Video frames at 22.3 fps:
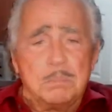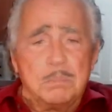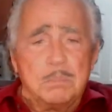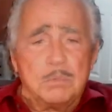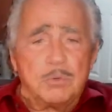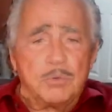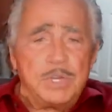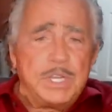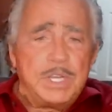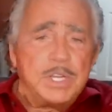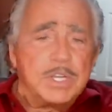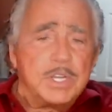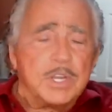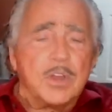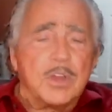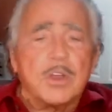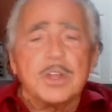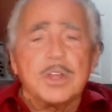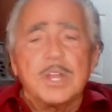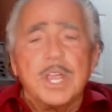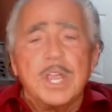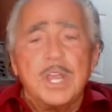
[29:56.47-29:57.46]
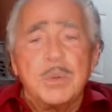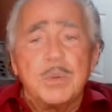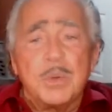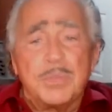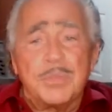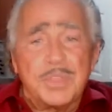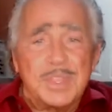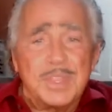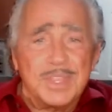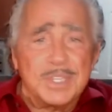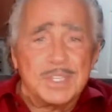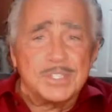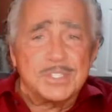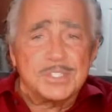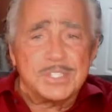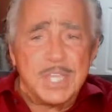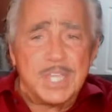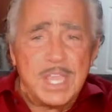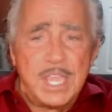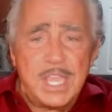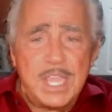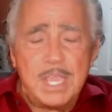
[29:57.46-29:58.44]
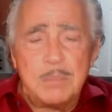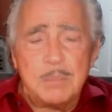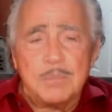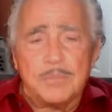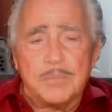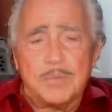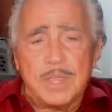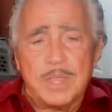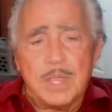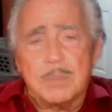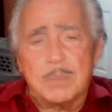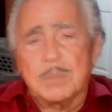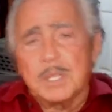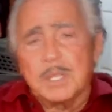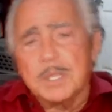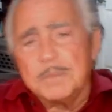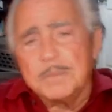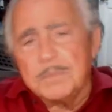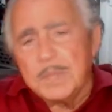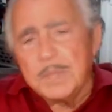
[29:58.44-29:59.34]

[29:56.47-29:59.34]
reincarnate within the same family?